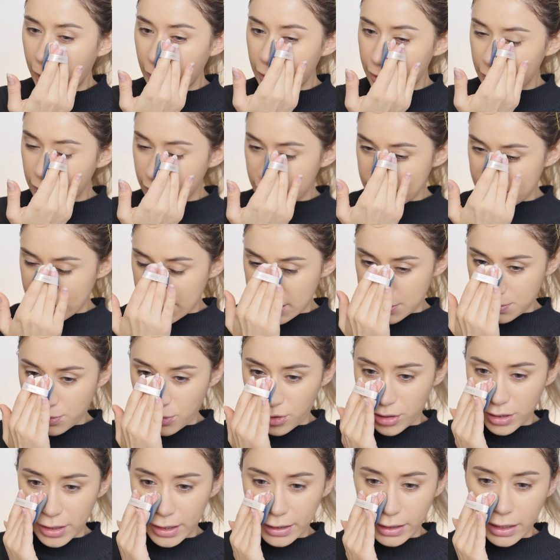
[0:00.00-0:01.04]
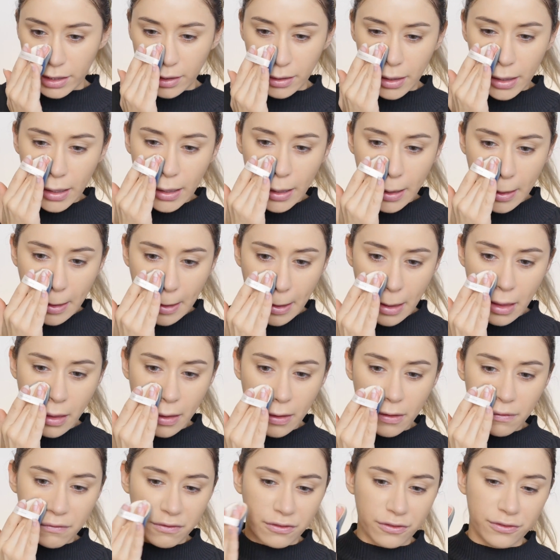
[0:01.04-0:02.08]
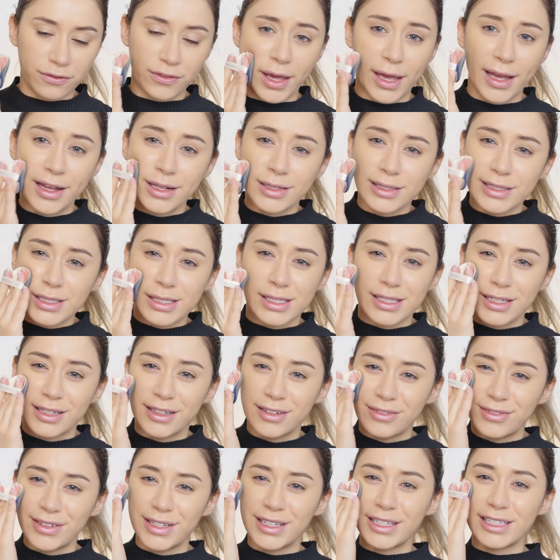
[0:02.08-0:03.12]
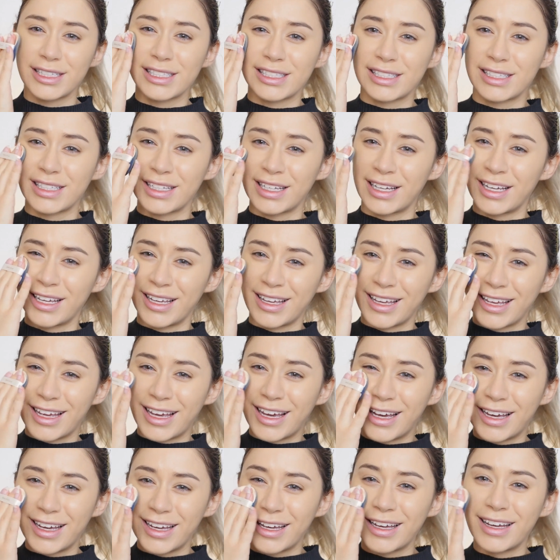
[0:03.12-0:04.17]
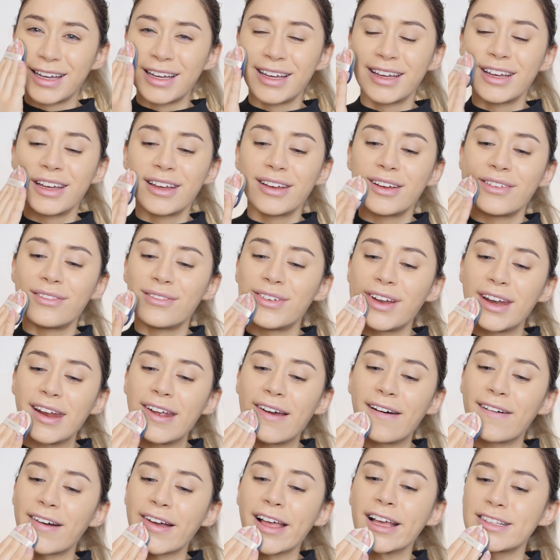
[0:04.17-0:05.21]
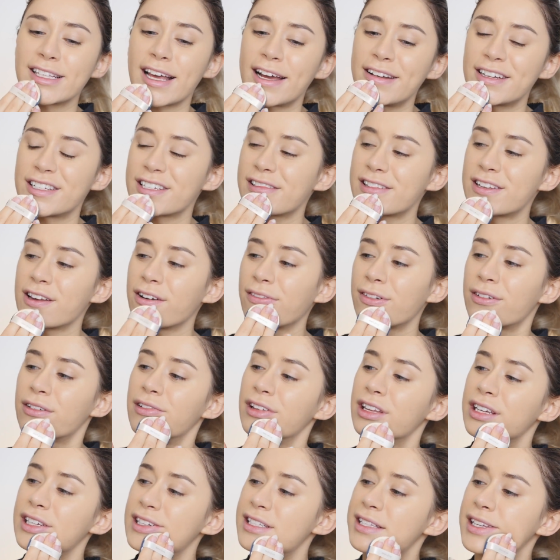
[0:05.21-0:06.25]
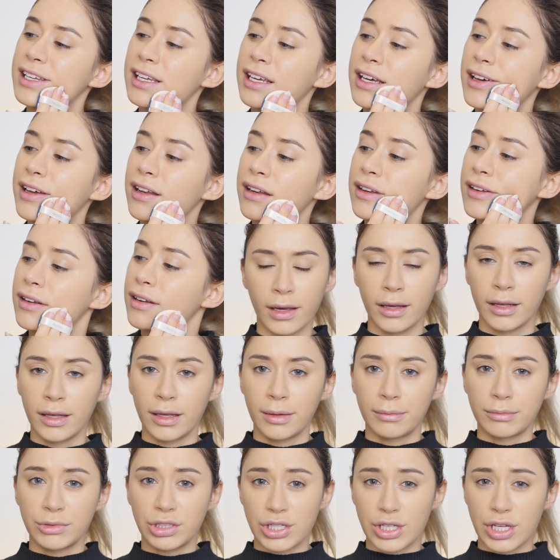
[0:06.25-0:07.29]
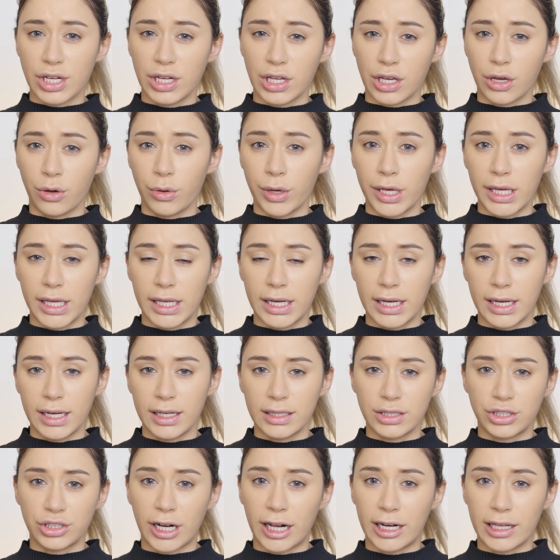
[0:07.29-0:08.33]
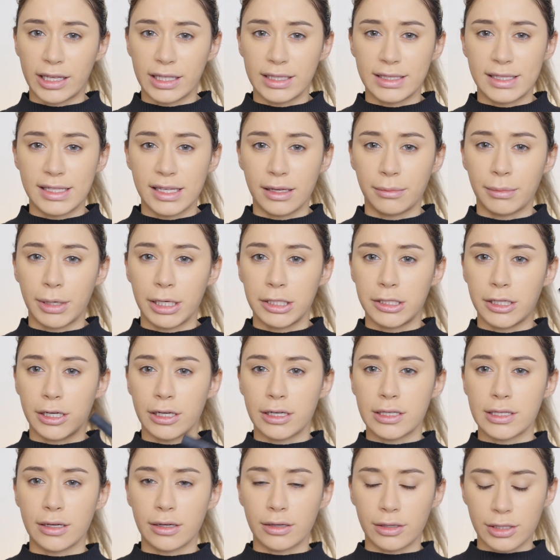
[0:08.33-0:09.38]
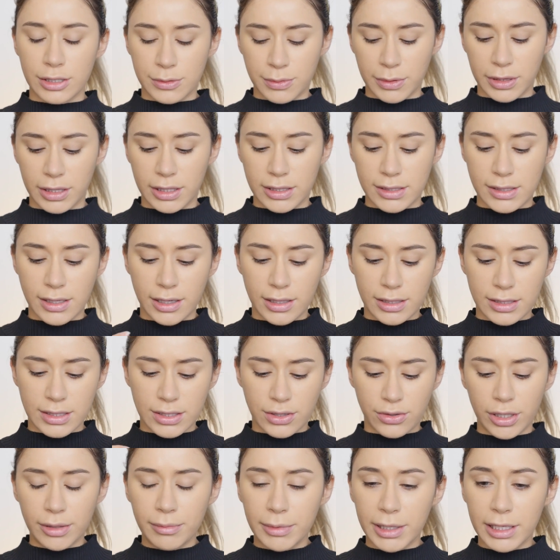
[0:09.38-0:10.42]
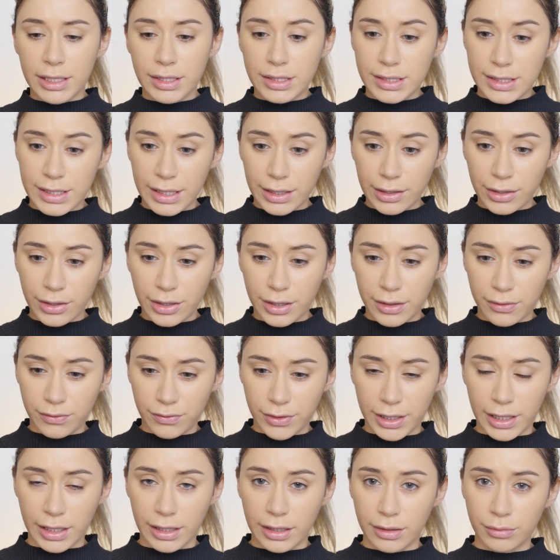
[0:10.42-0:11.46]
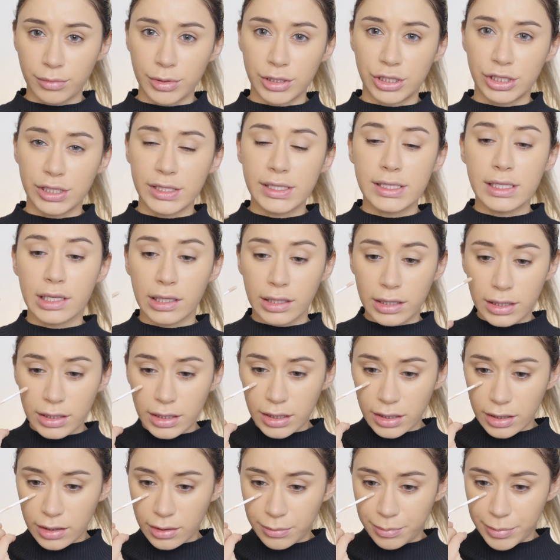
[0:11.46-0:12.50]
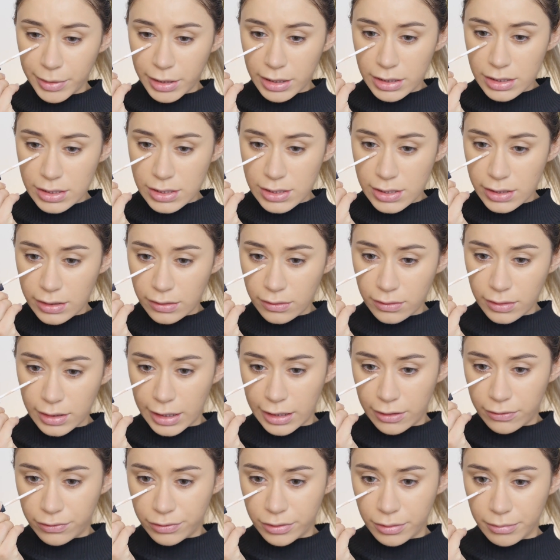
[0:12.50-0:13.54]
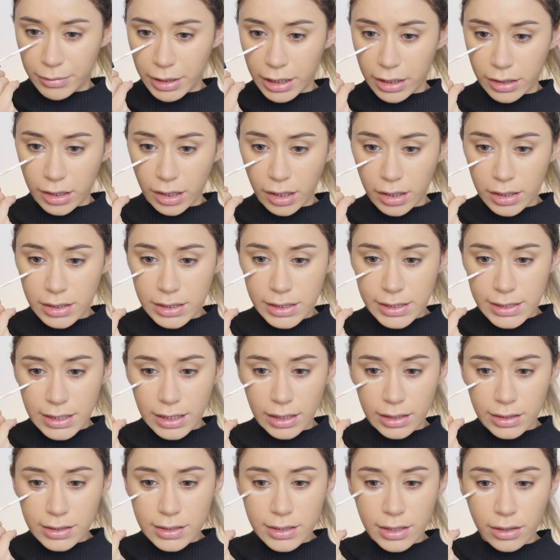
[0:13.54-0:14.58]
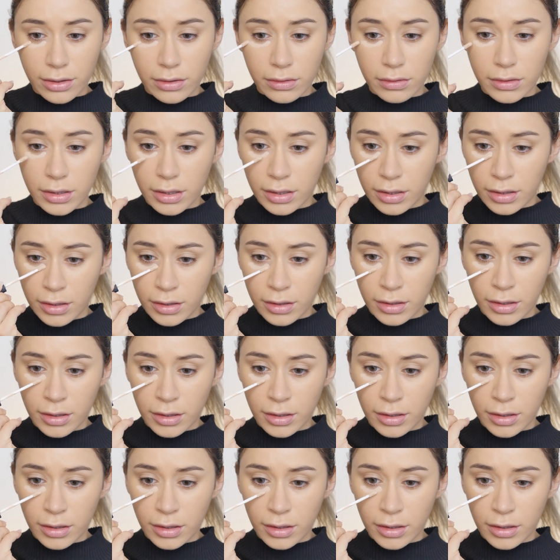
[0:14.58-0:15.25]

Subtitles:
I think this is more like a fan service video because I just don't really see it. I'm just going to go in and try to conceal my dark circles with this NARS Creamy Concealer in Vanilla, which is a little bit too light for my current skin tone.